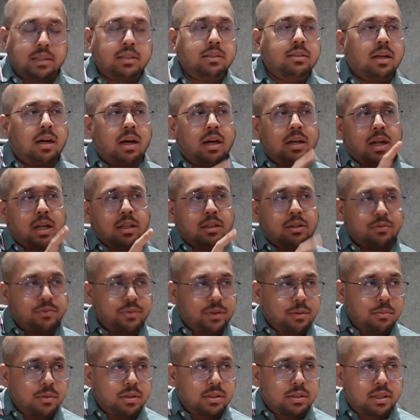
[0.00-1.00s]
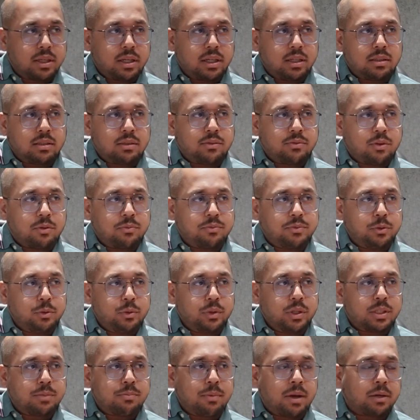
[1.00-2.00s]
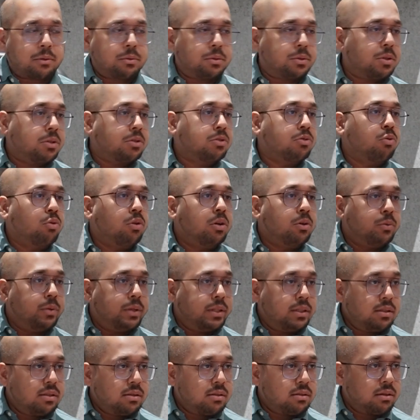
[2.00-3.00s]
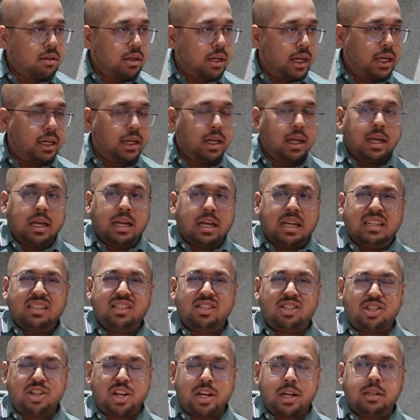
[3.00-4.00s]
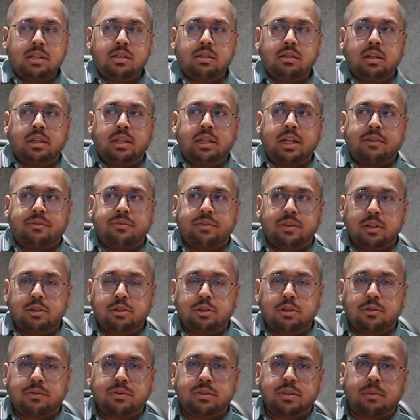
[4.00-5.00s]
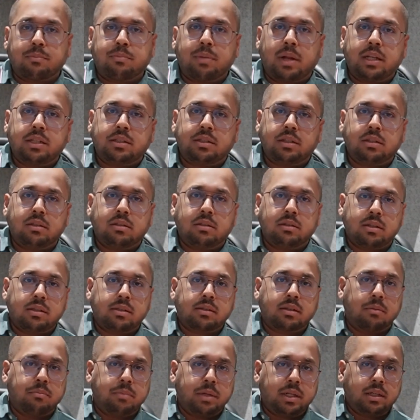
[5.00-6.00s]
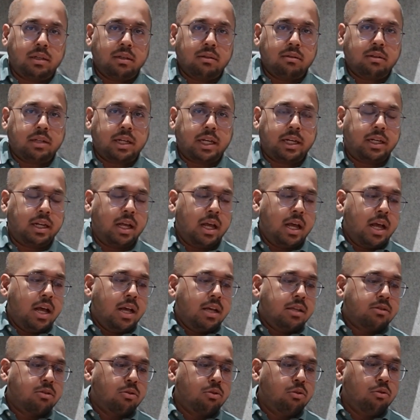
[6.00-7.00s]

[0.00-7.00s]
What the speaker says: think another famous case from a few years back, which was SolarWinds, right? Changed the definition of supply chain risk a bit, right? So